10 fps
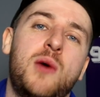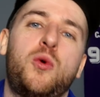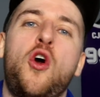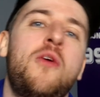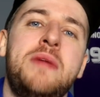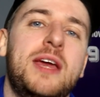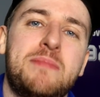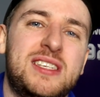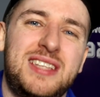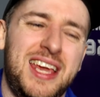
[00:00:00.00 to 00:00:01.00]
We all make
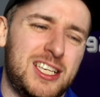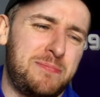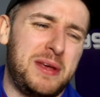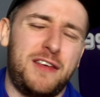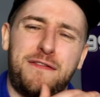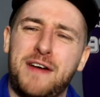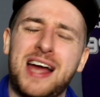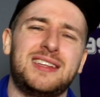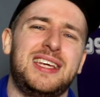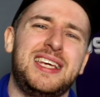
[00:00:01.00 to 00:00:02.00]
mistakes. But the
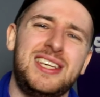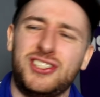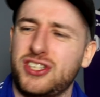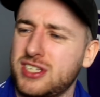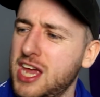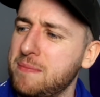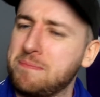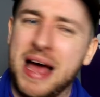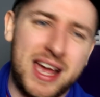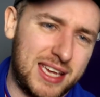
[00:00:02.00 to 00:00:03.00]
fact that he's just kept
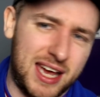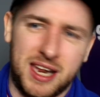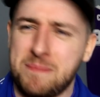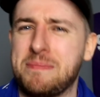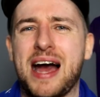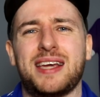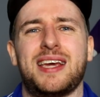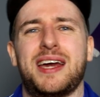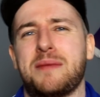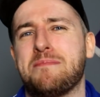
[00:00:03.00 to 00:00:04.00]
back at it and back
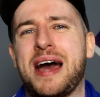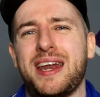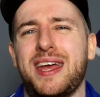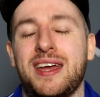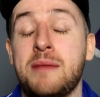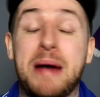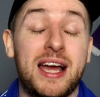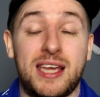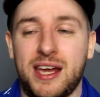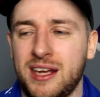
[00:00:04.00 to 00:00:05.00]
at it and back at it,
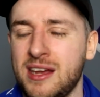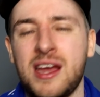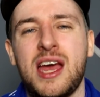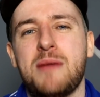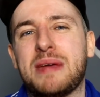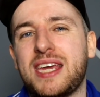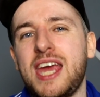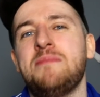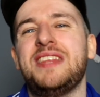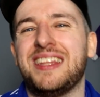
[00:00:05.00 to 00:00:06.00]
back at it and
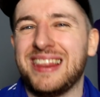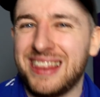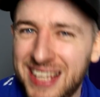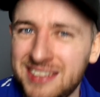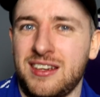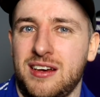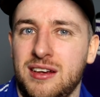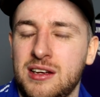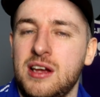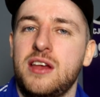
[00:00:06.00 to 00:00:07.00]
became the leader
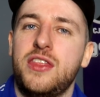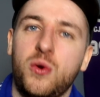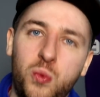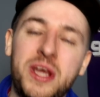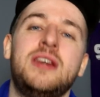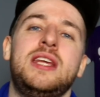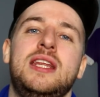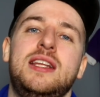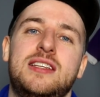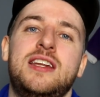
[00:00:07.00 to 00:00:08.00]
that we
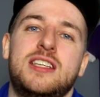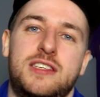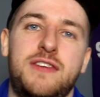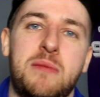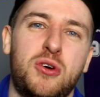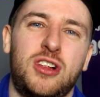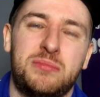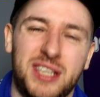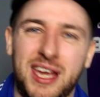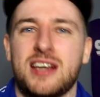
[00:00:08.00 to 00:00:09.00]
needed in this football club
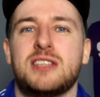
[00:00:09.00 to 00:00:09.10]
to get